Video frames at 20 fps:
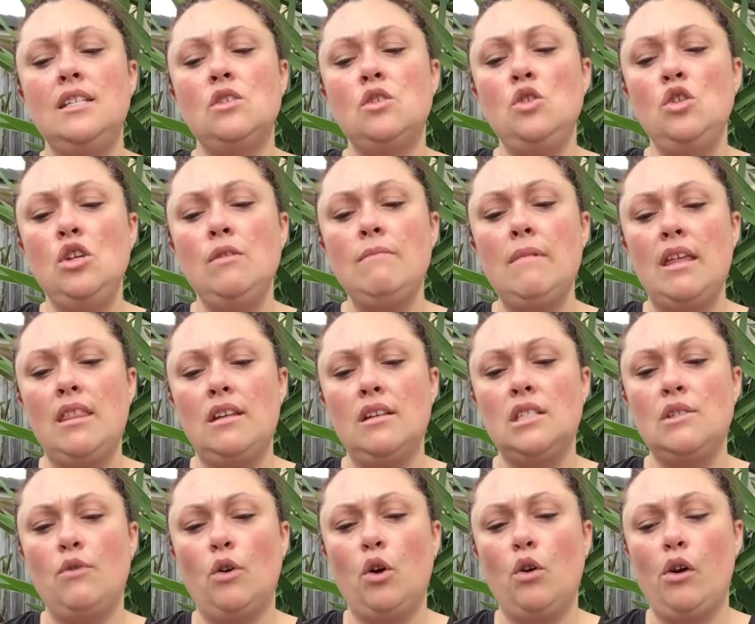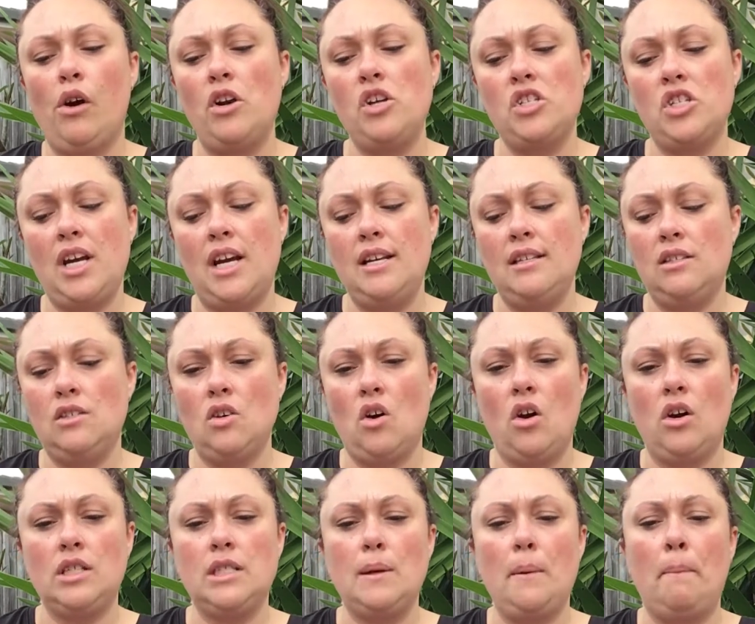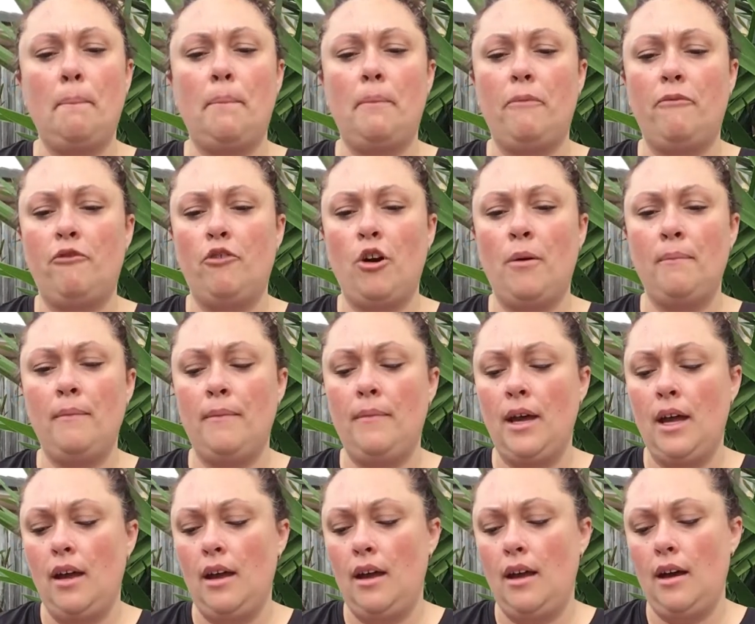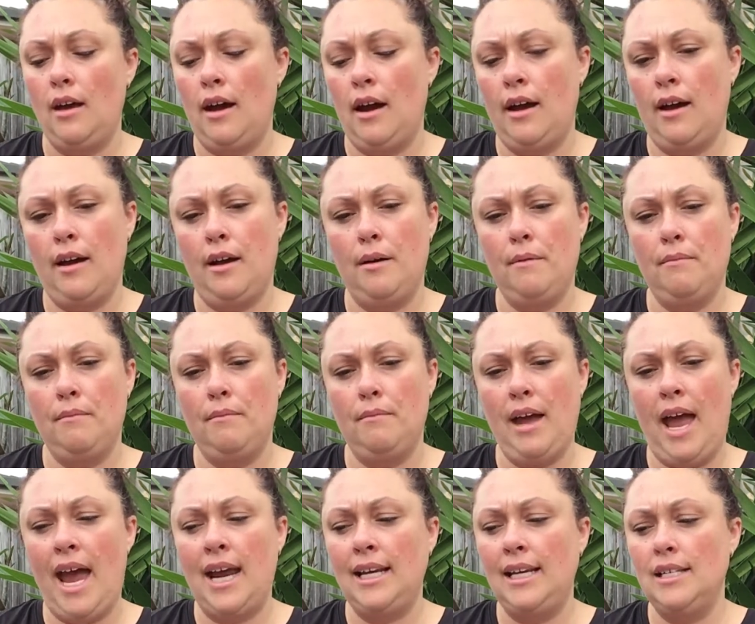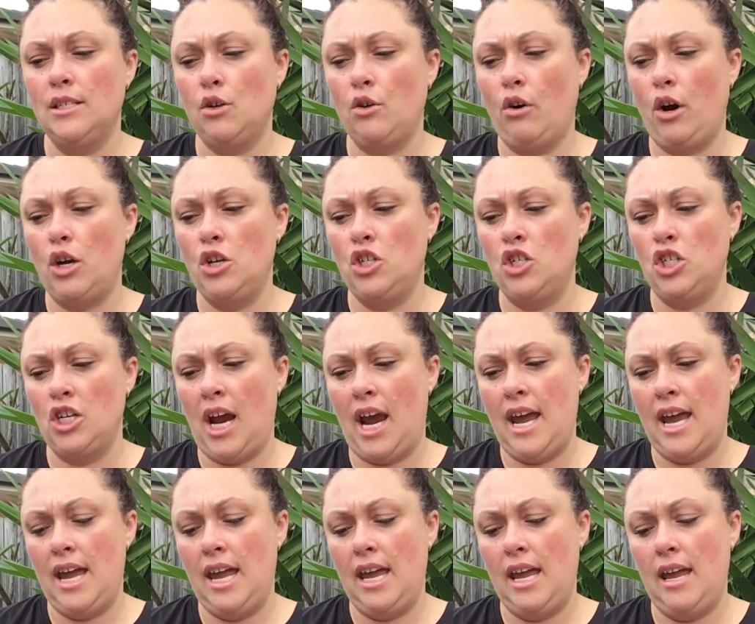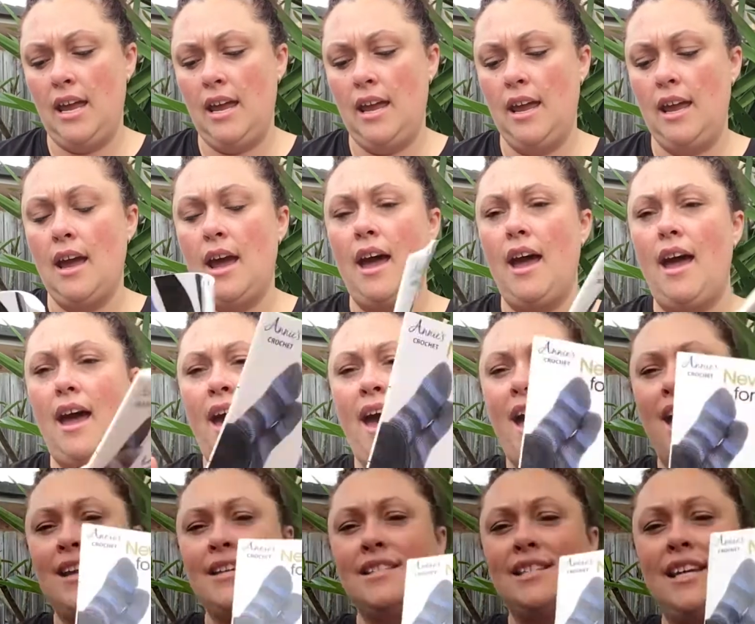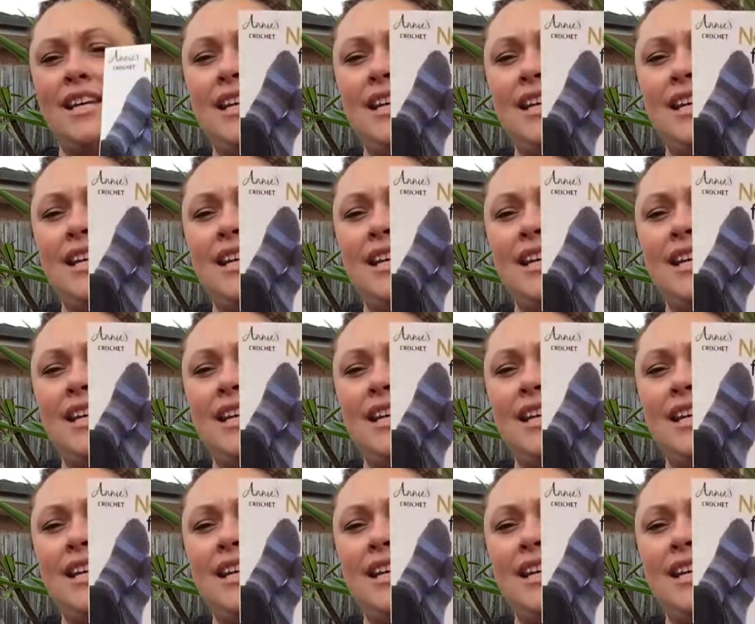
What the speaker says: New Methods for Crochet Socks from Annie's Crochet, and it